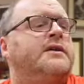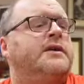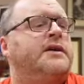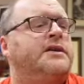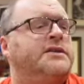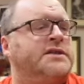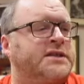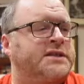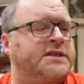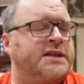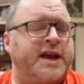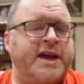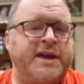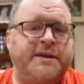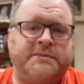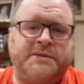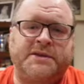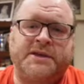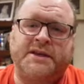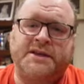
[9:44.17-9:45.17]
has
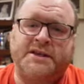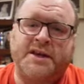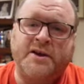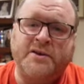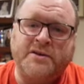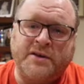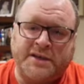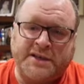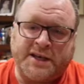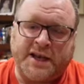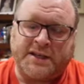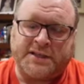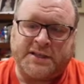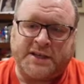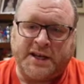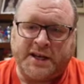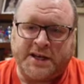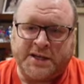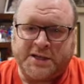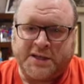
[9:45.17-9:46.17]
escaped his own
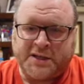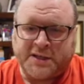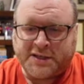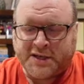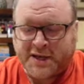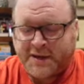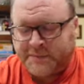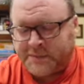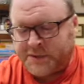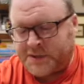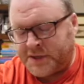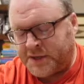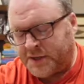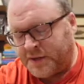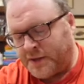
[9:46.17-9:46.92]
assassination attempt,